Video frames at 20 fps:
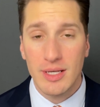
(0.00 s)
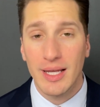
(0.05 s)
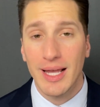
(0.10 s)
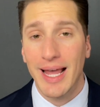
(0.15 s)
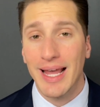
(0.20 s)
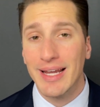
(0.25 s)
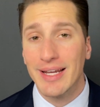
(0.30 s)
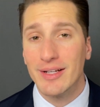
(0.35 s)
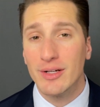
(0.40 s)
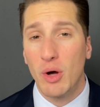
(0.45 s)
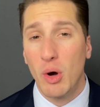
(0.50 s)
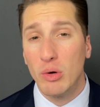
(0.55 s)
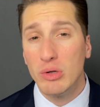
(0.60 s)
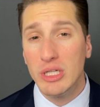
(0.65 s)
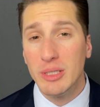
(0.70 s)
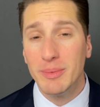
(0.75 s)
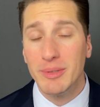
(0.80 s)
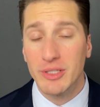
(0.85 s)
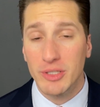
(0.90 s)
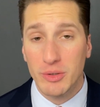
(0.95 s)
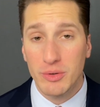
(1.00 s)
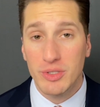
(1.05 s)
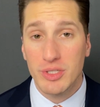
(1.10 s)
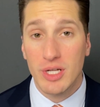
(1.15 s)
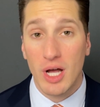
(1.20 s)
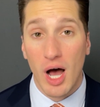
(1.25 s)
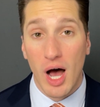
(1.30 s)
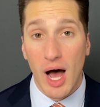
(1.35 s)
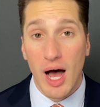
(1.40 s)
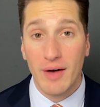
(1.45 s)
and can only be used
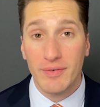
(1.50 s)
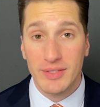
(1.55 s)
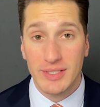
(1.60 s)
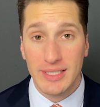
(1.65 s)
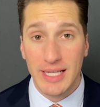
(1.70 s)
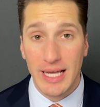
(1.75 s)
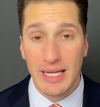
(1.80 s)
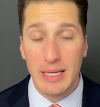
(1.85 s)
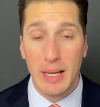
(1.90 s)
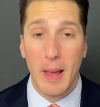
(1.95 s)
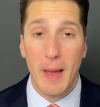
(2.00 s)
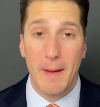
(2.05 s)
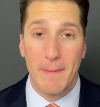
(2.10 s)
to offset